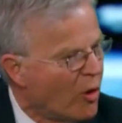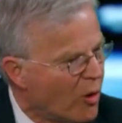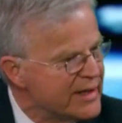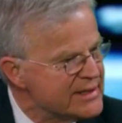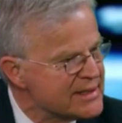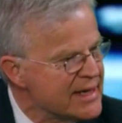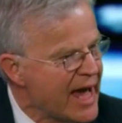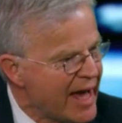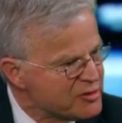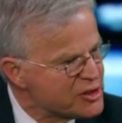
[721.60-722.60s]
boys
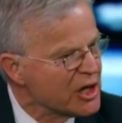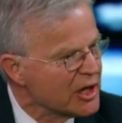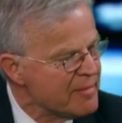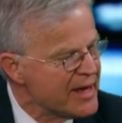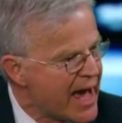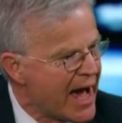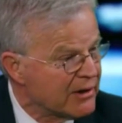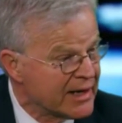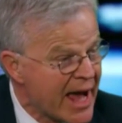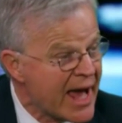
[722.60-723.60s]
have shut me
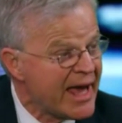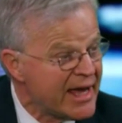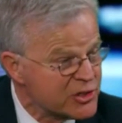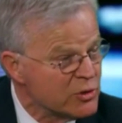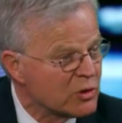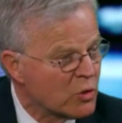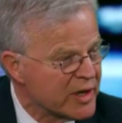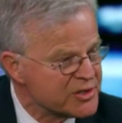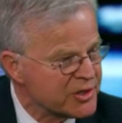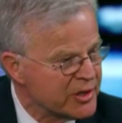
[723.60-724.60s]
out. And I ask you a
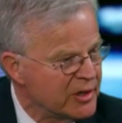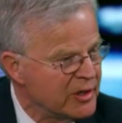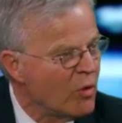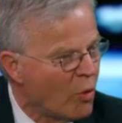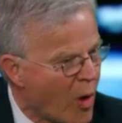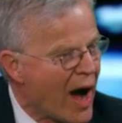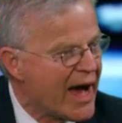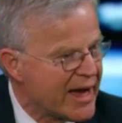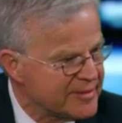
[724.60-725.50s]
question. Why?